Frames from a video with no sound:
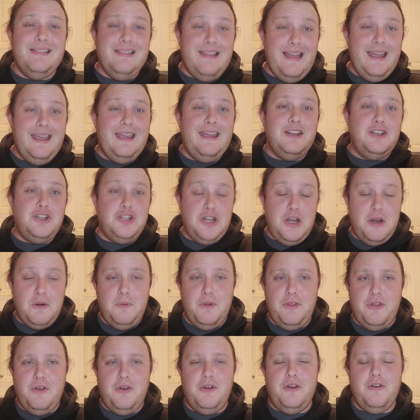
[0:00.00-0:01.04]
Like it, share
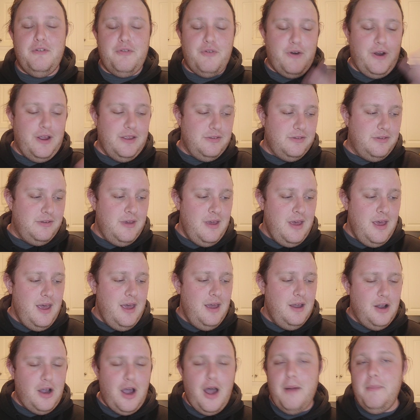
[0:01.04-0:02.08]
with all your friends.
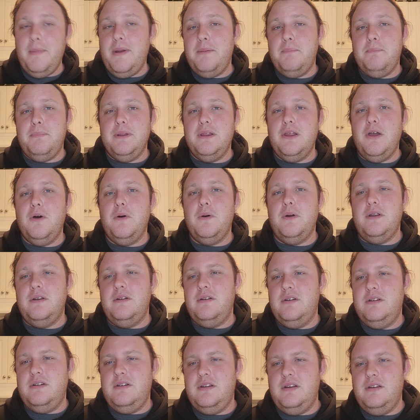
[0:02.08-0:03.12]
Comment below
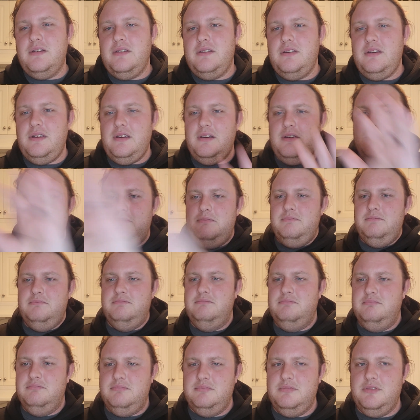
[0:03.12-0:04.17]
it to see.
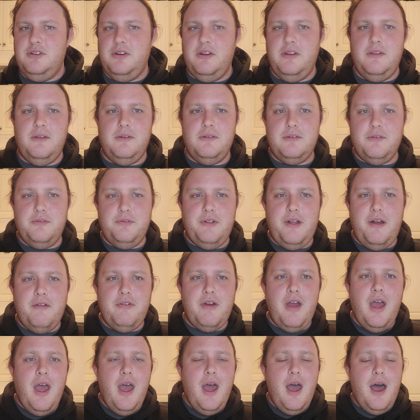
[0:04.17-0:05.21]
Sorry, there's a fluff.
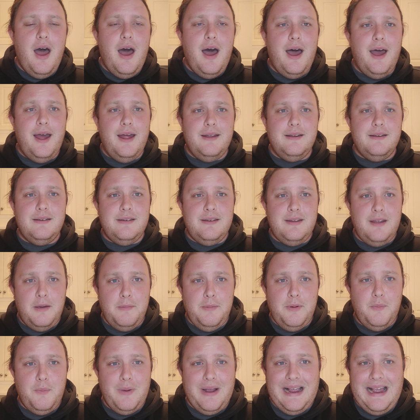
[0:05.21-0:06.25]
Tell
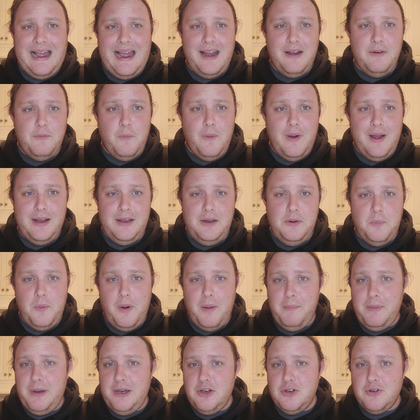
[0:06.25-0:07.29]
me what kind of wine you
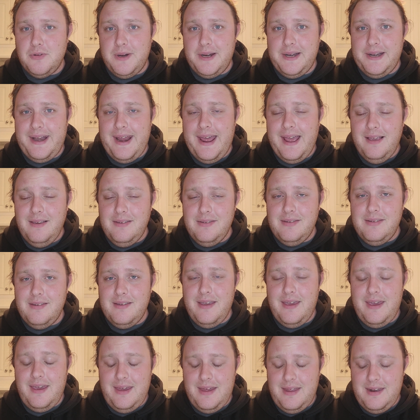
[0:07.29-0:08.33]
want me to drink next.
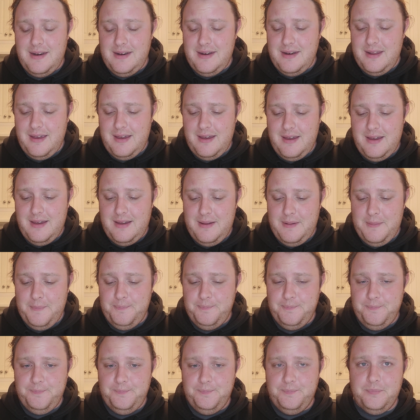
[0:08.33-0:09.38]
And
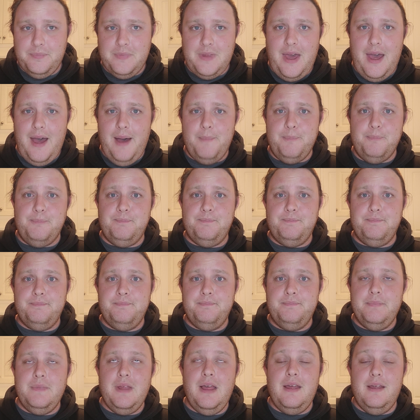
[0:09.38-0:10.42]
yeah,
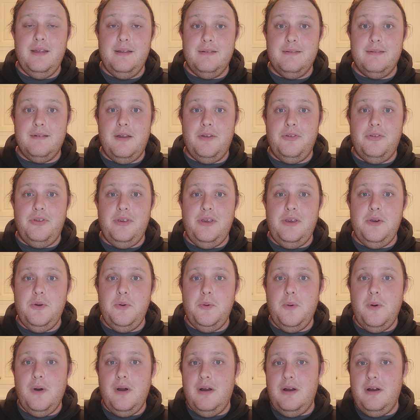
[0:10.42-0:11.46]
I'll see
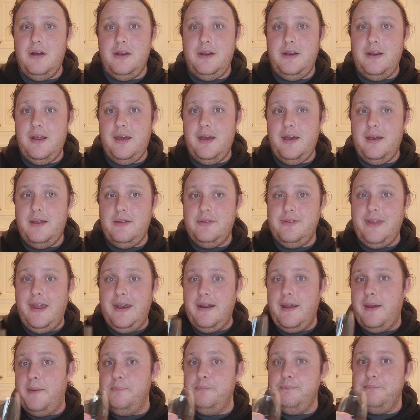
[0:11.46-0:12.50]
you on
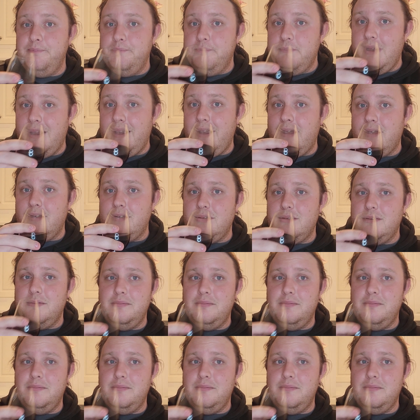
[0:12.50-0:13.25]
Sunday, I guess.